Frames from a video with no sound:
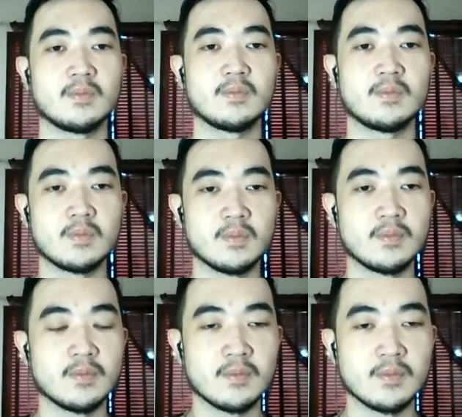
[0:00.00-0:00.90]

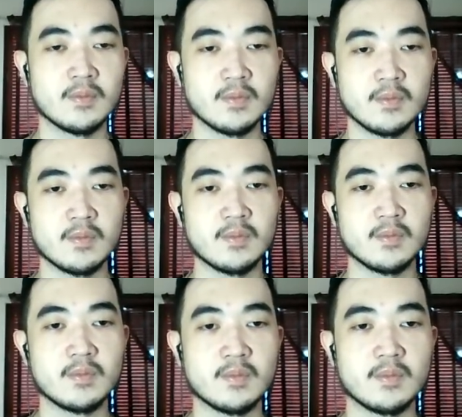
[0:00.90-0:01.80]

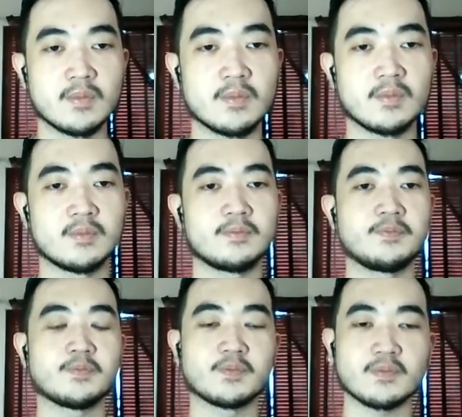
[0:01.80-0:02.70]

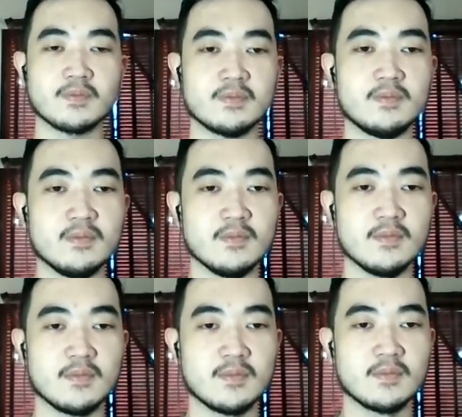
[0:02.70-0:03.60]

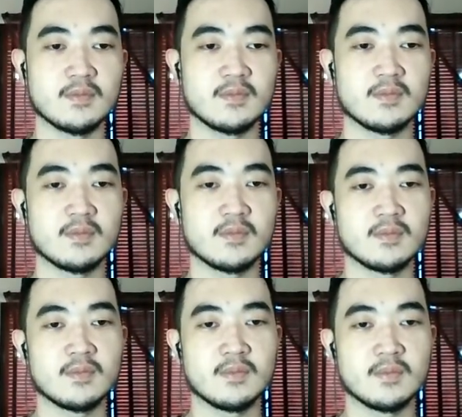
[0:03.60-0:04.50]

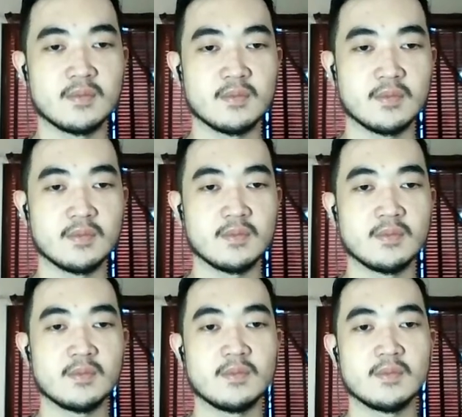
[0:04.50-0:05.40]

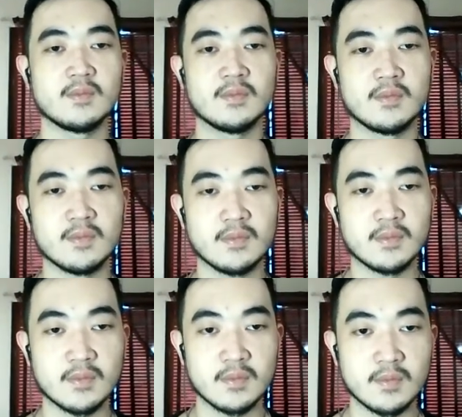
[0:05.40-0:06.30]

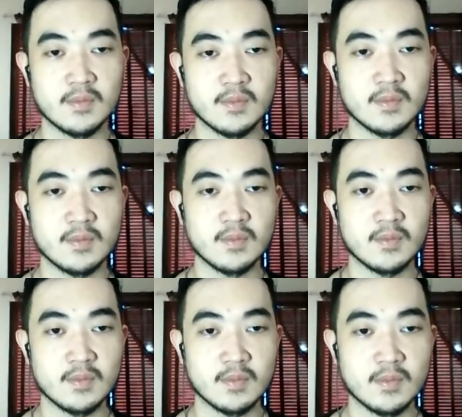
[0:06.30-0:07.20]

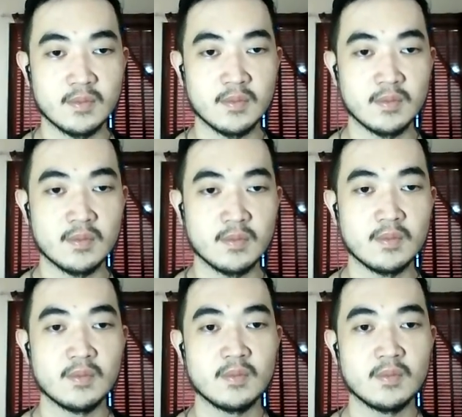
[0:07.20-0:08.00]
The person shown says nothing.